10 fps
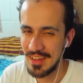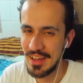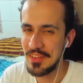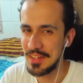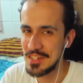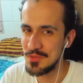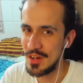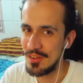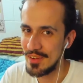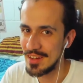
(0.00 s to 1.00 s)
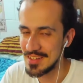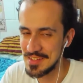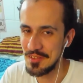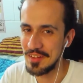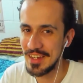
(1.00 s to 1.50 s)
I think that's fair, right?
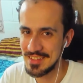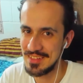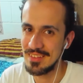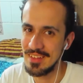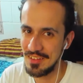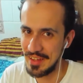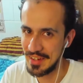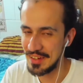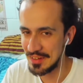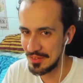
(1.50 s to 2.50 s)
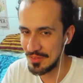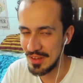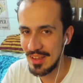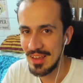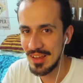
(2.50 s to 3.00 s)
Considering that they're like
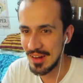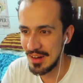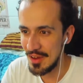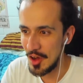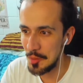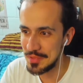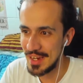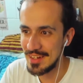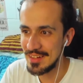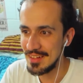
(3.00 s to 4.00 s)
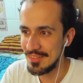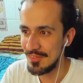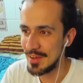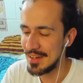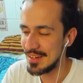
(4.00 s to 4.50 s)
updated,
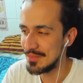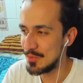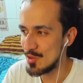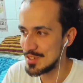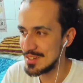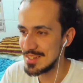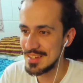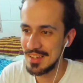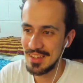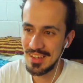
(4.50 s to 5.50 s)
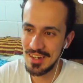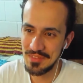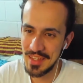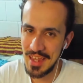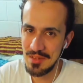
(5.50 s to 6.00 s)
right, versions
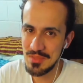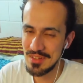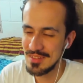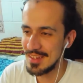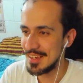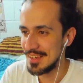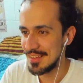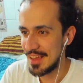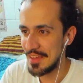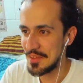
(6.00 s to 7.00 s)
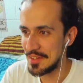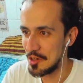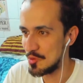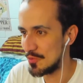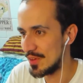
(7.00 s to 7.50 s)
of the games. I think
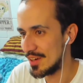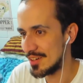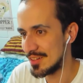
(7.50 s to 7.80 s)
that would be fair.